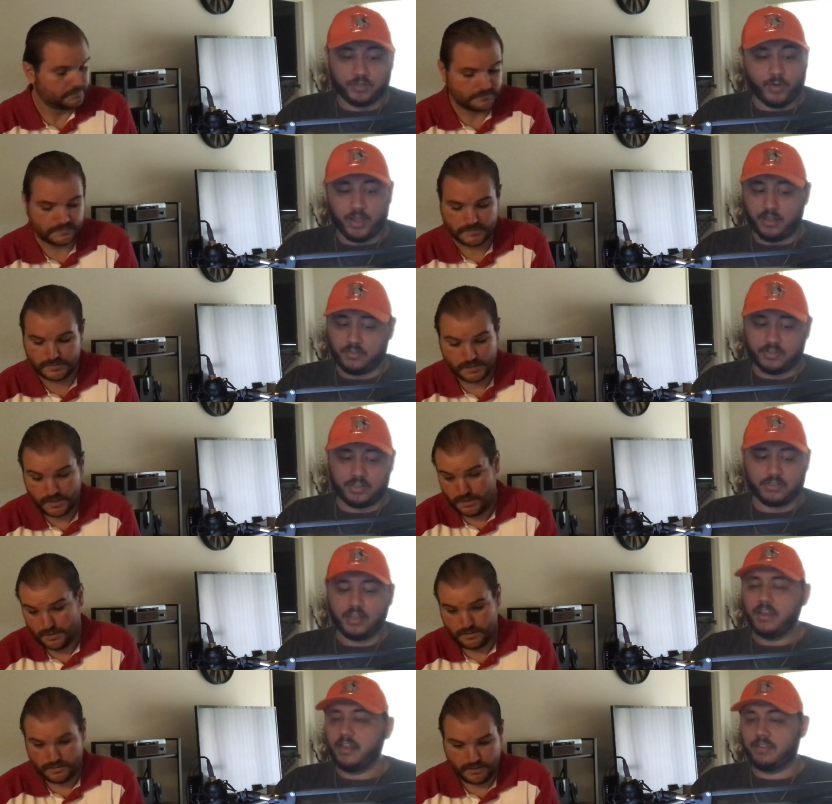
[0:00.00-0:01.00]
Speaker 1: Sweat is just
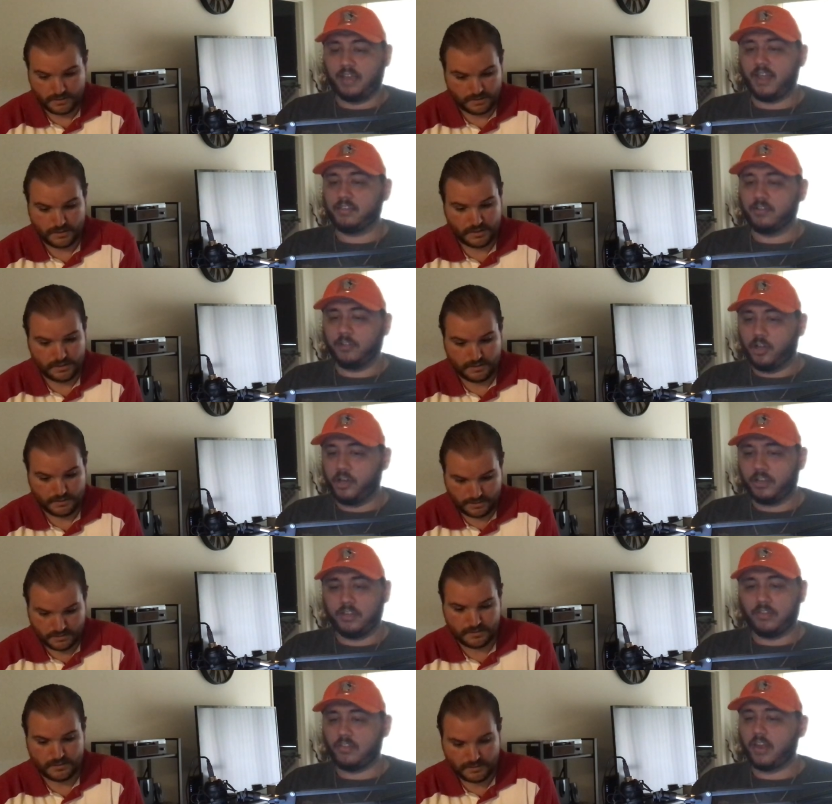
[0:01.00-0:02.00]
he's got the look.
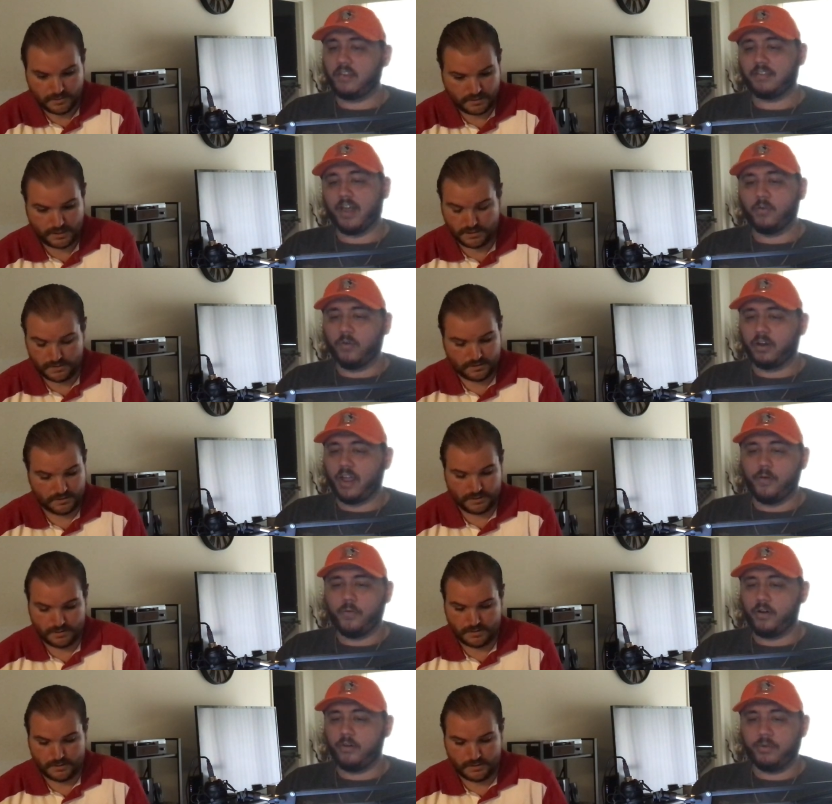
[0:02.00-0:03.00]
He said he's not a
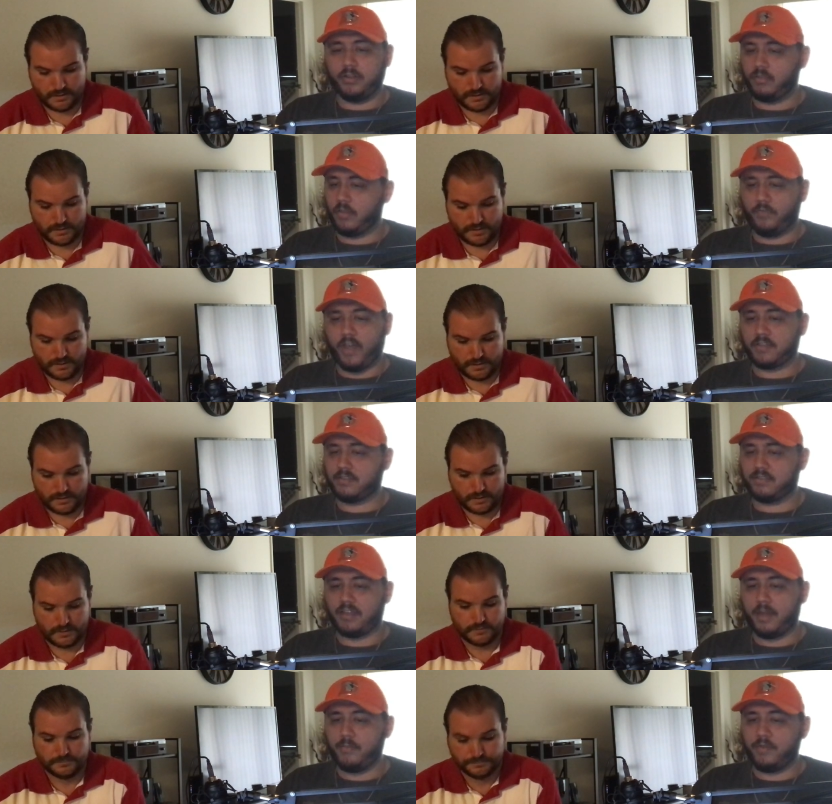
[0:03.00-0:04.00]
workout wearer, but the fastest
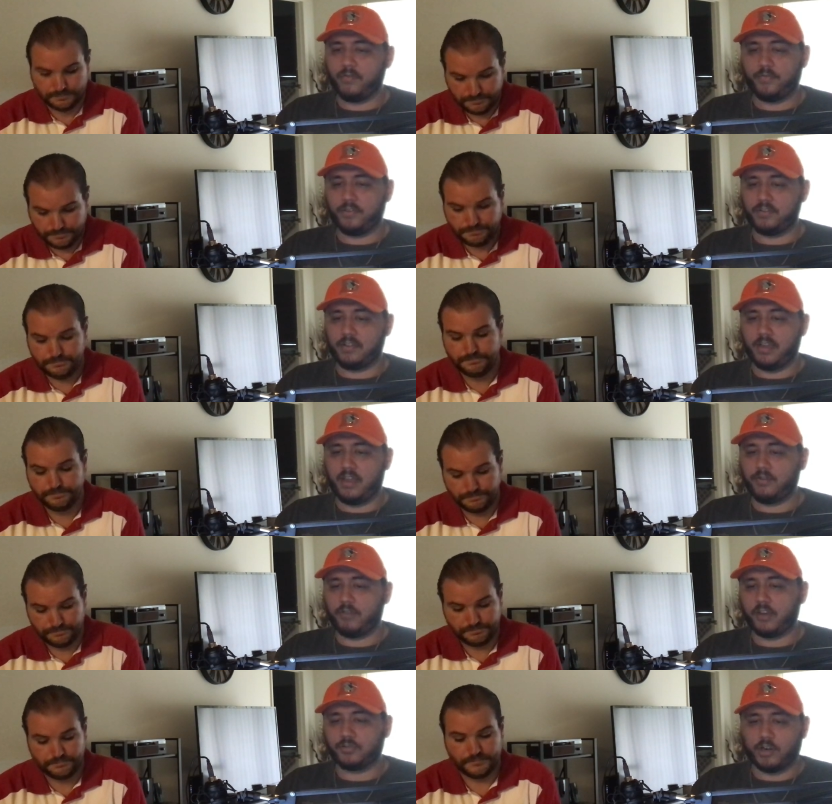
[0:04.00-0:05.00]
time ever for a
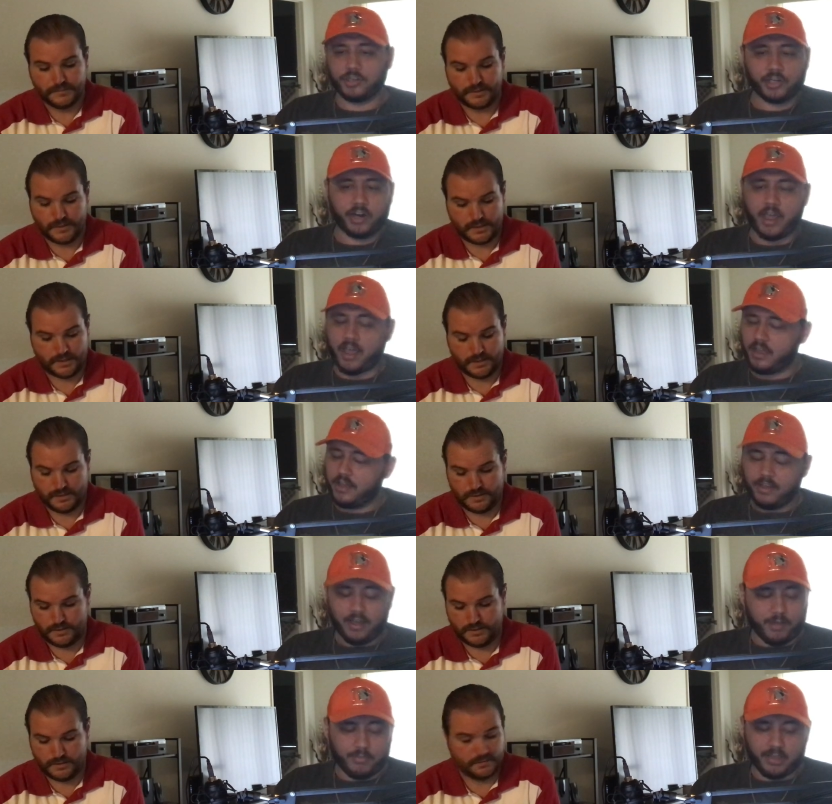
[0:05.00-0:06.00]
DN edge rusher guy.
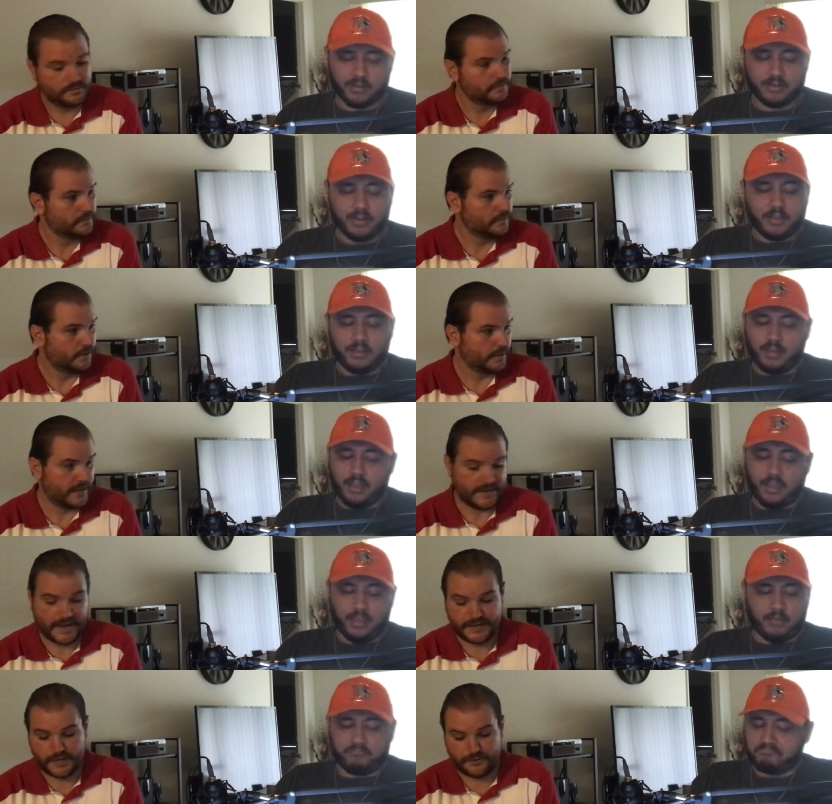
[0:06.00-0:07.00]
I
Speaker 2: mean, again,
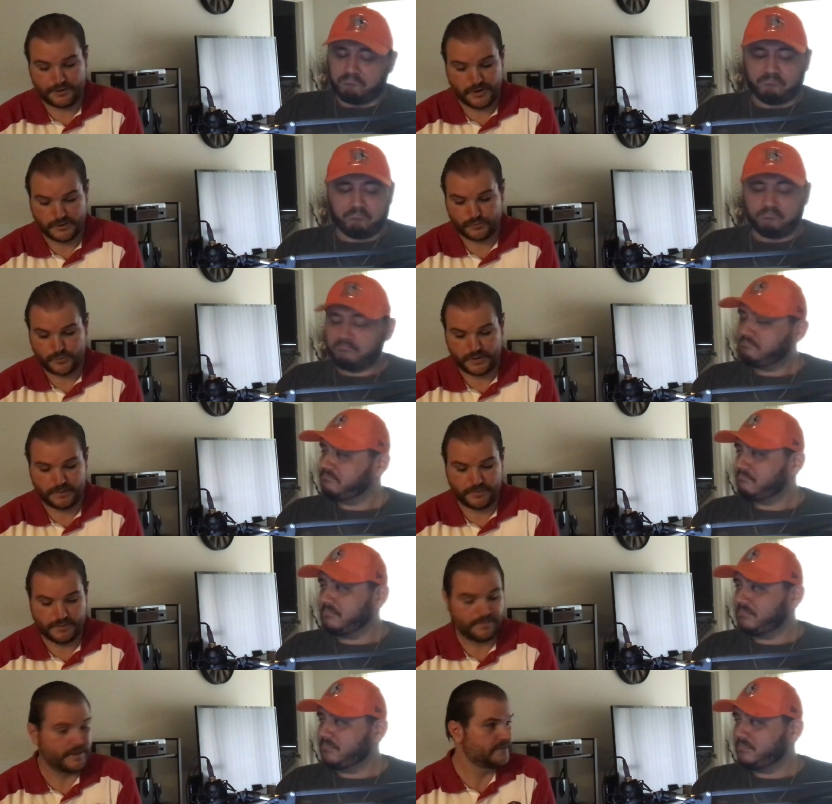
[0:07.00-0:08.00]
any other year, Sweat could be
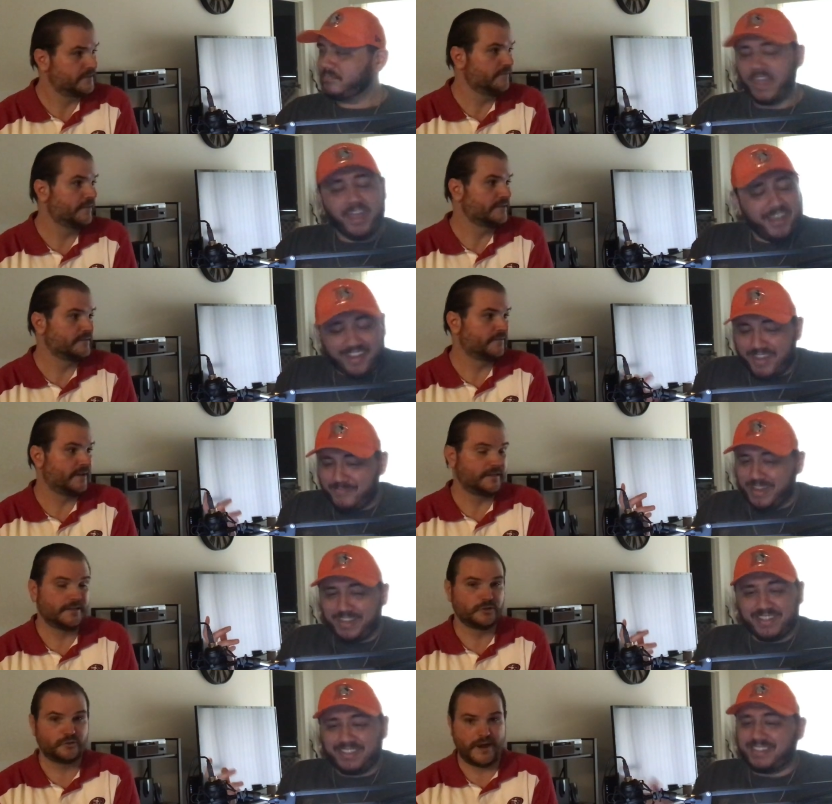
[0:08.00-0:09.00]
the best defense yeah, I
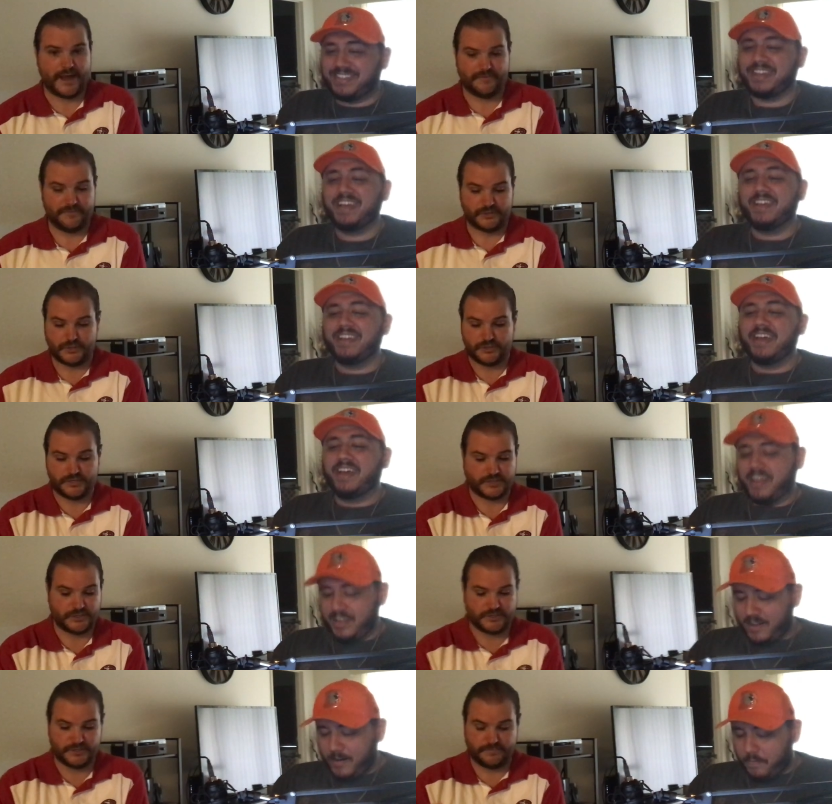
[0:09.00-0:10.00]
mean, in the draft. Is, it's just
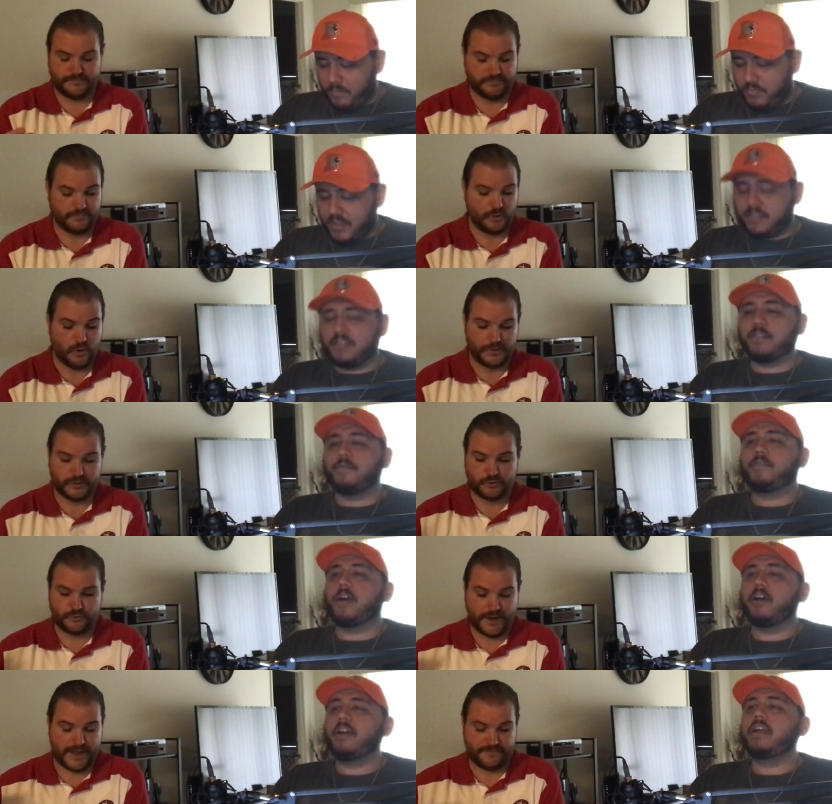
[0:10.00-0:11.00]
such a this is a
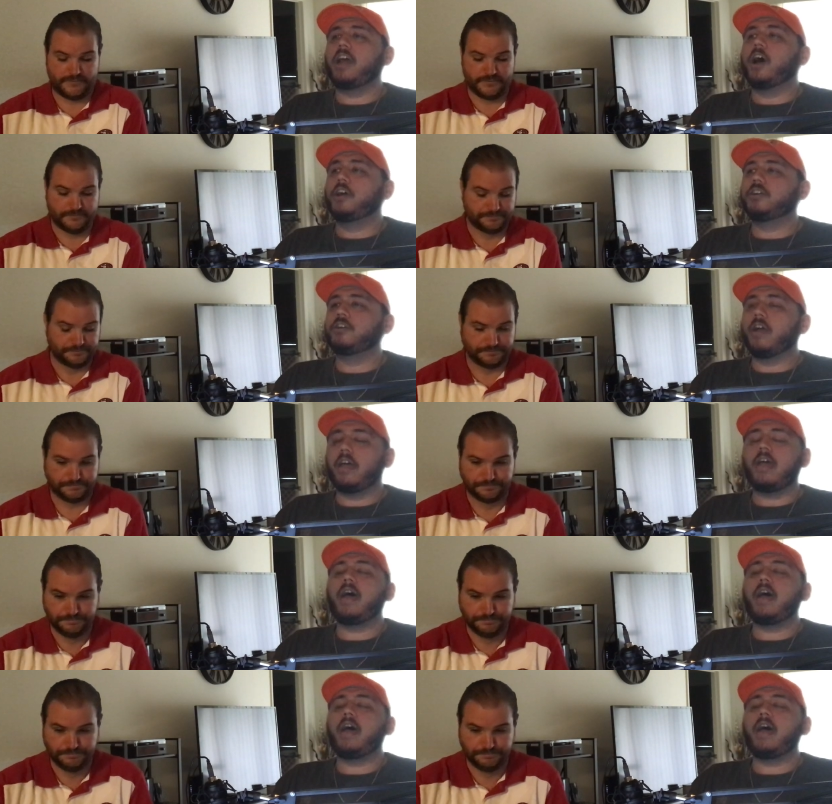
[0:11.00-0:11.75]
very draft.
Speaker 1: under.